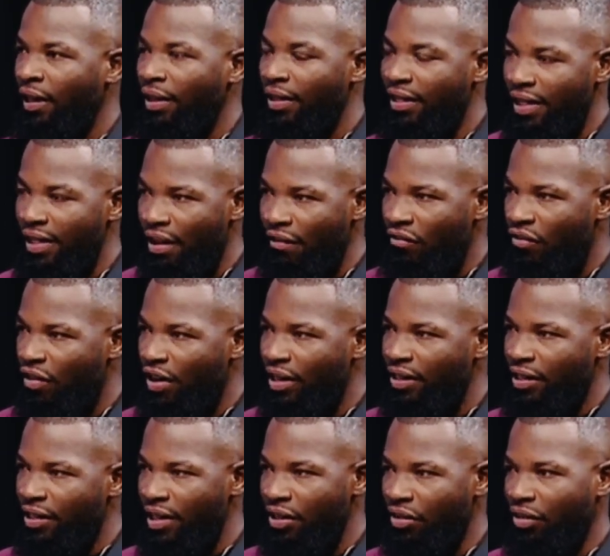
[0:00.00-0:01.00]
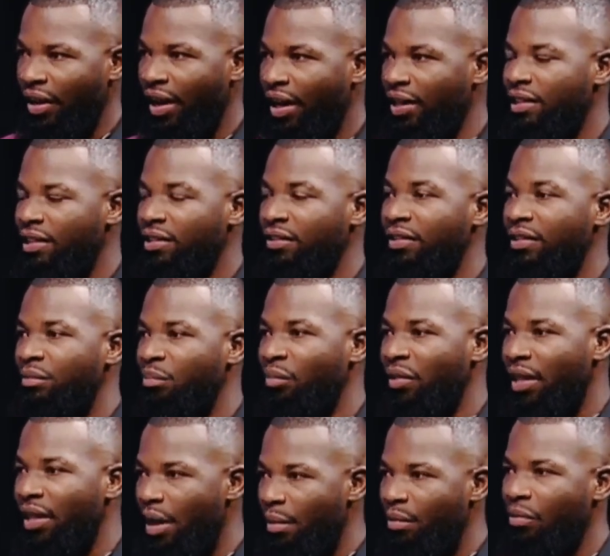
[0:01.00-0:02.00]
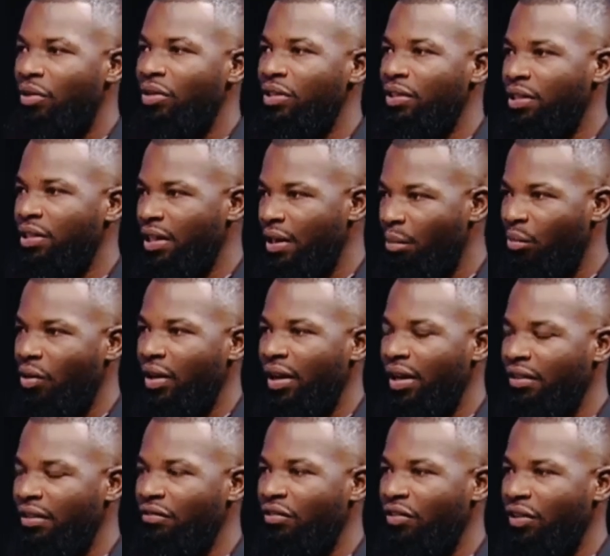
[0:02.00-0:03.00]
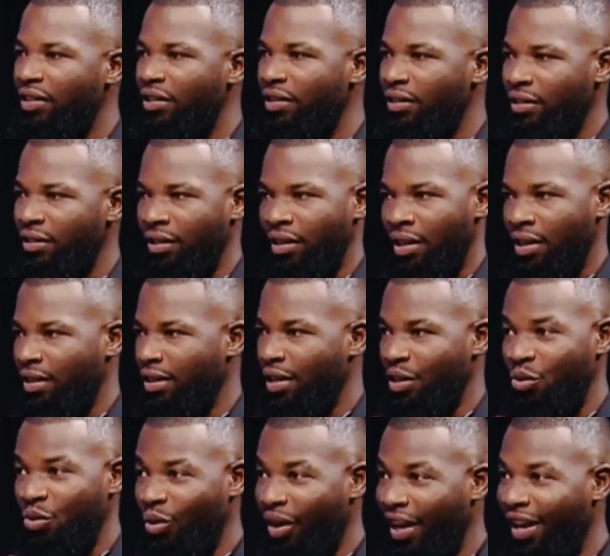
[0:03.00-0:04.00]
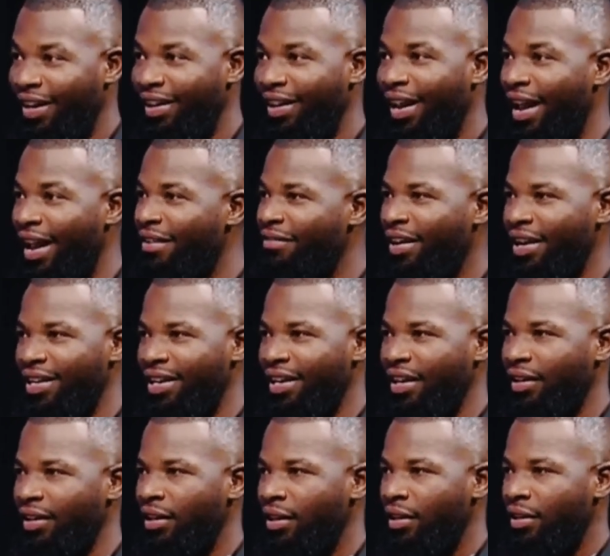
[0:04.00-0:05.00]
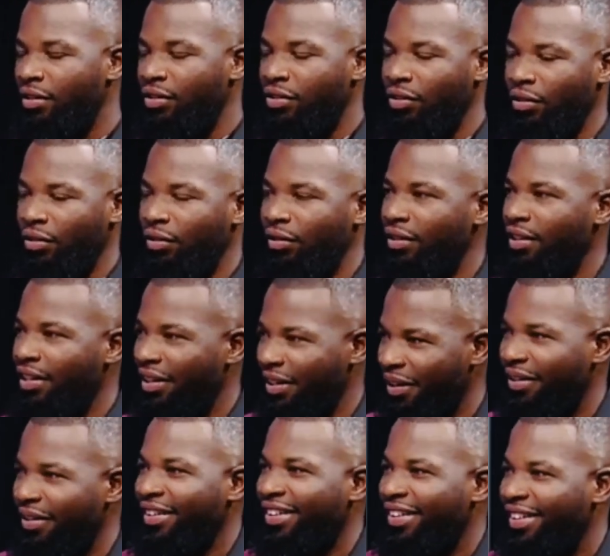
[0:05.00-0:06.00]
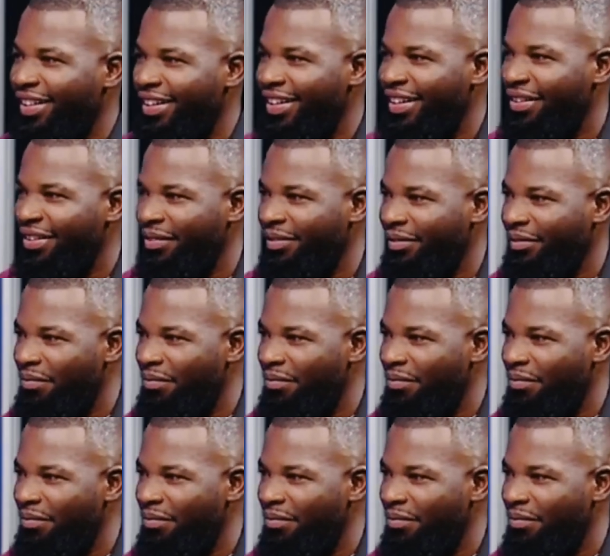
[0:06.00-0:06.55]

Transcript: The voice in your head is the most important voice that you can ever hear. Listen to, So, thank you.